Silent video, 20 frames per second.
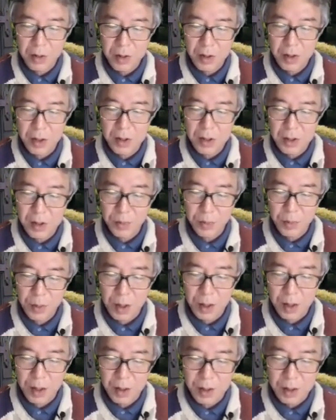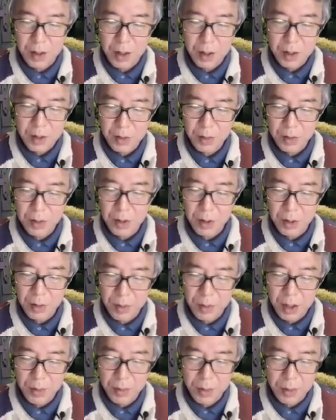this local
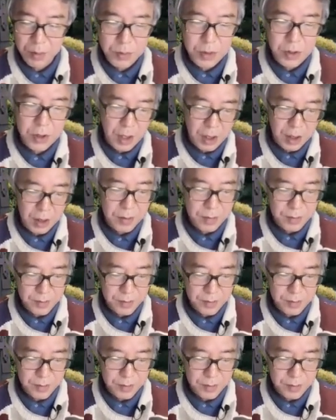minimum J.